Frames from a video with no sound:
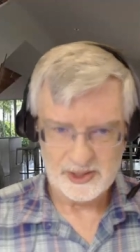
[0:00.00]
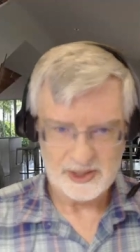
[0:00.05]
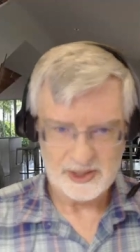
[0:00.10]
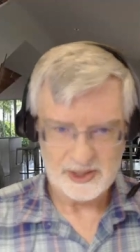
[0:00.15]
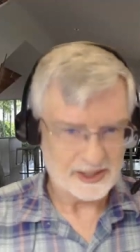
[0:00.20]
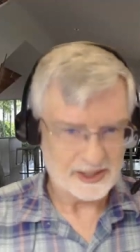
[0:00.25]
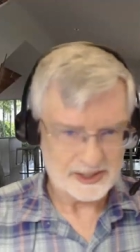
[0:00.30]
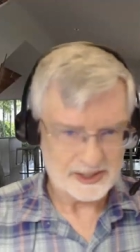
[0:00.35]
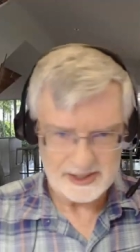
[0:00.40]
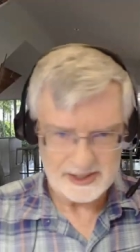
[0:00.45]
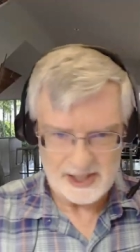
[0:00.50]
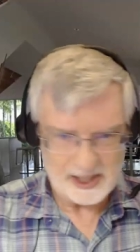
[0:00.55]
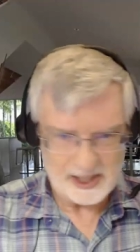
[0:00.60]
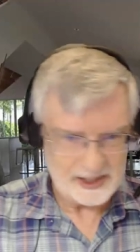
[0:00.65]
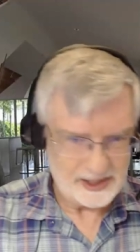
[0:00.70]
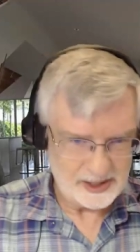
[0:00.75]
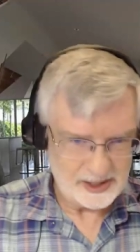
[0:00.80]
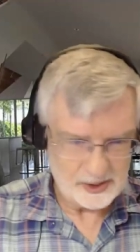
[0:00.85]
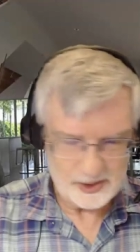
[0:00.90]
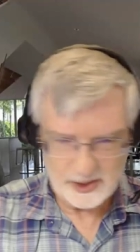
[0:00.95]
This is not
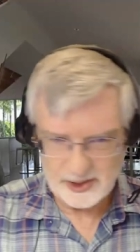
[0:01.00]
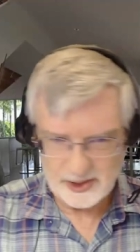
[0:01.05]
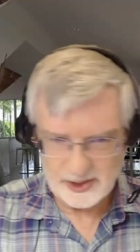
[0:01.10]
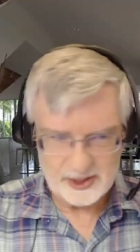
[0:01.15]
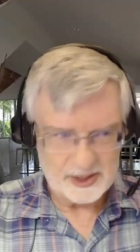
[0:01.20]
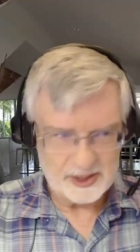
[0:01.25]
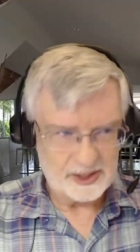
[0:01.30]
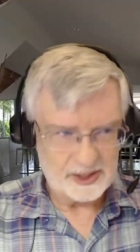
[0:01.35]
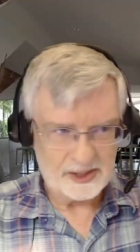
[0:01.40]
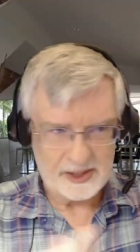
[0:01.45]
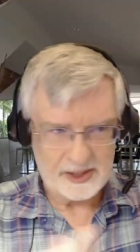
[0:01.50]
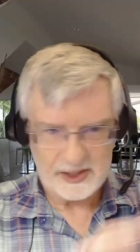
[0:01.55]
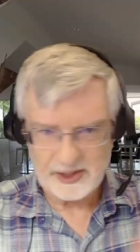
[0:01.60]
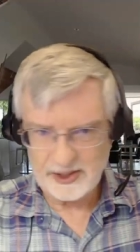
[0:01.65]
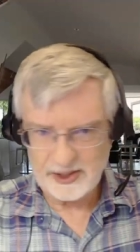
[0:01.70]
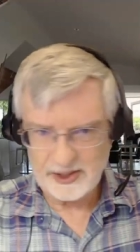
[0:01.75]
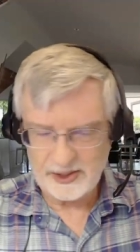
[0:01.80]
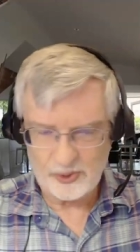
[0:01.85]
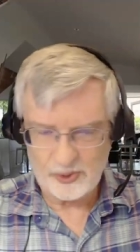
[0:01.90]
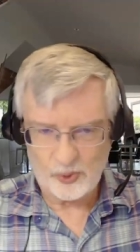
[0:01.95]
the, the,
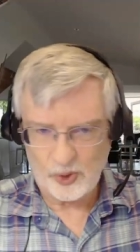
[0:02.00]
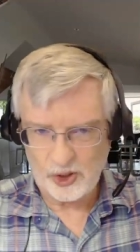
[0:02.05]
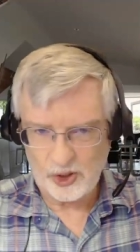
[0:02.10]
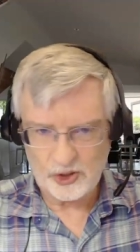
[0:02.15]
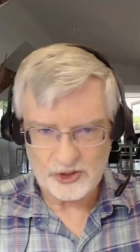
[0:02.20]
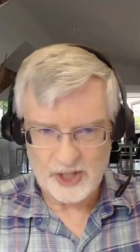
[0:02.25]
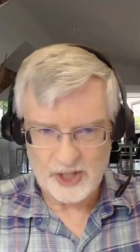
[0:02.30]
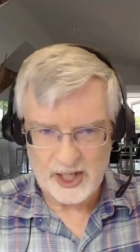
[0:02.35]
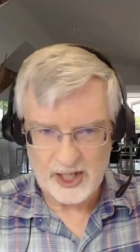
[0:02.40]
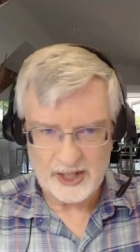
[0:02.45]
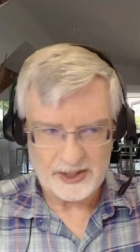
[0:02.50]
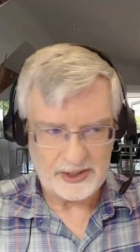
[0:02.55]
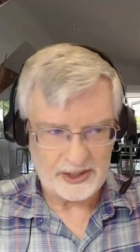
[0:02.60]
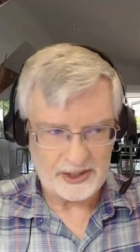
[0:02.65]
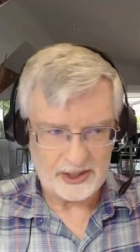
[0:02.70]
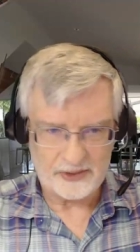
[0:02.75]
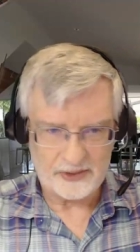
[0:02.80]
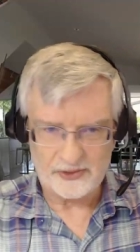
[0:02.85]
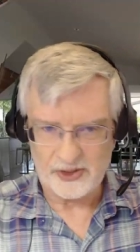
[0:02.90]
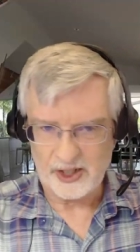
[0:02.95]
the world's
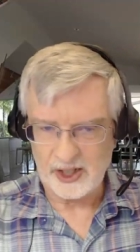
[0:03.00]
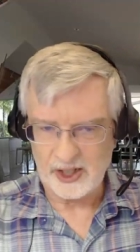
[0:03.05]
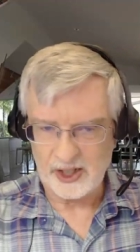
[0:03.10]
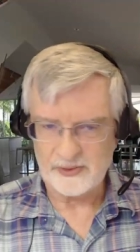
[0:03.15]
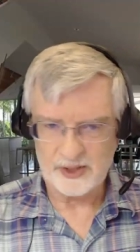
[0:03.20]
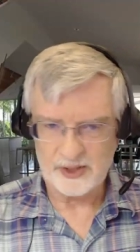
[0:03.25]
idea of love.